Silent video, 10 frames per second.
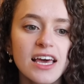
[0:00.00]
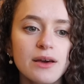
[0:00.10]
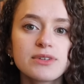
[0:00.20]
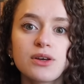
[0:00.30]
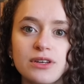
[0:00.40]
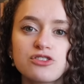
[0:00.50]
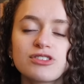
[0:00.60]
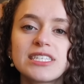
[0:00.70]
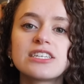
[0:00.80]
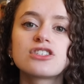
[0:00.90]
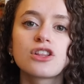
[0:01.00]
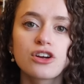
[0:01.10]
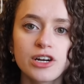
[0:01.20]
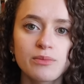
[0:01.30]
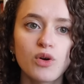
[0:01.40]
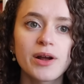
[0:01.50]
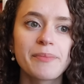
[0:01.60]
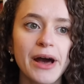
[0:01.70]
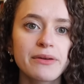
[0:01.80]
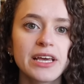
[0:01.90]
it was so interesting to learn more
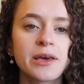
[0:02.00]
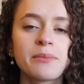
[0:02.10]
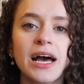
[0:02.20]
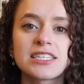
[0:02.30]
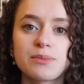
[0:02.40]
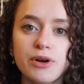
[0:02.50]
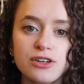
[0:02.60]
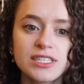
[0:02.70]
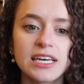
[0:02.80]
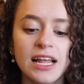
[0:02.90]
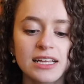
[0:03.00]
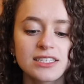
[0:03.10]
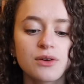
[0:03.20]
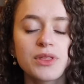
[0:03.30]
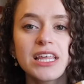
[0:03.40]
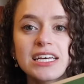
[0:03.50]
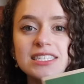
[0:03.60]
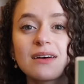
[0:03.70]
about him as a person, and so this,